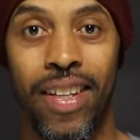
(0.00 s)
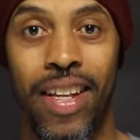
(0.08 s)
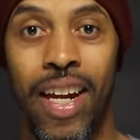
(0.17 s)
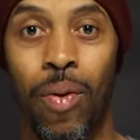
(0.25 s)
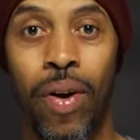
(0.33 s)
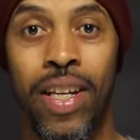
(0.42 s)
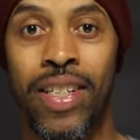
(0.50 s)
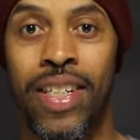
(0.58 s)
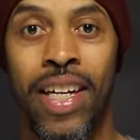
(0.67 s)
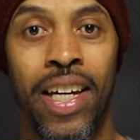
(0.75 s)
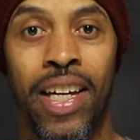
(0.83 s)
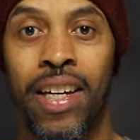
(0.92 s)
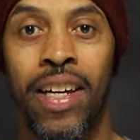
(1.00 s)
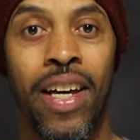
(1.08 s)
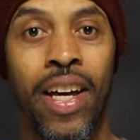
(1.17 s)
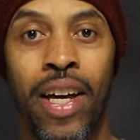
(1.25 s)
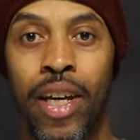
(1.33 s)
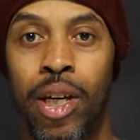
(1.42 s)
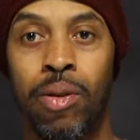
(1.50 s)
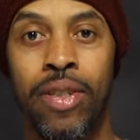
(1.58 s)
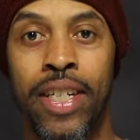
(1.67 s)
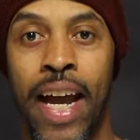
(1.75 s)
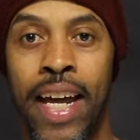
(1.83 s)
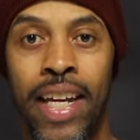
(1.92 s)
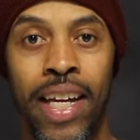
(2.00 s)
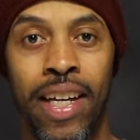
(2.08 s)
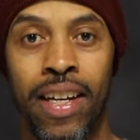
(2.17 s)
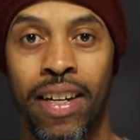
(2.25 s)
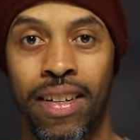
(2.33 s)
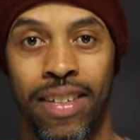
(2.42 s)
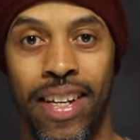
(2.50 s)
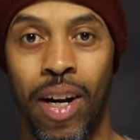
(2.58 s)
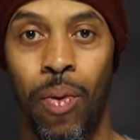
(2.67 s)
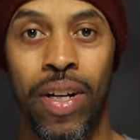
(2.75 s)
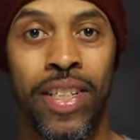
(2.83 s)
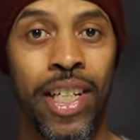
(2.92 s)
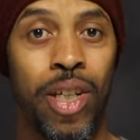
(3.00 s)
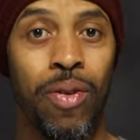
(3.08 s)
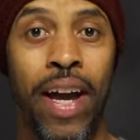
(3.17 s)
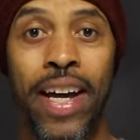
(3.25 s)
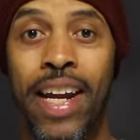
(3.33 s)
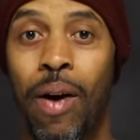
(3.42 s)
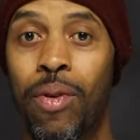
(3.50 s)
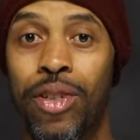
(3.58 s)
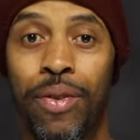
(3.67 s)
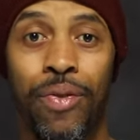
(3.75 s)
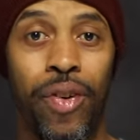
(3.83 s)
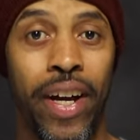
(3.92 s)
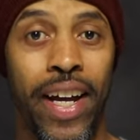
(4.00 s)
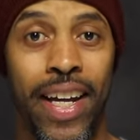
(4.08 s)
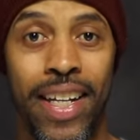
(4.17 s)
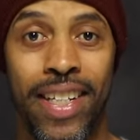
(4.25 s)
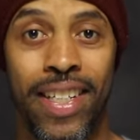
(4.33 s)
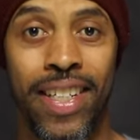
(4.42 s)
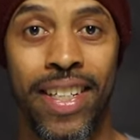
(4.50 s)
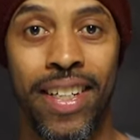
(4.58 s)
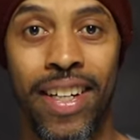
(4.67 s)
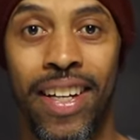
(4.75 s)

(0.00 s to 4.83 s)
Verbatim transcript: They don't want to see you skating. They don't want to see you hanging out with your friends.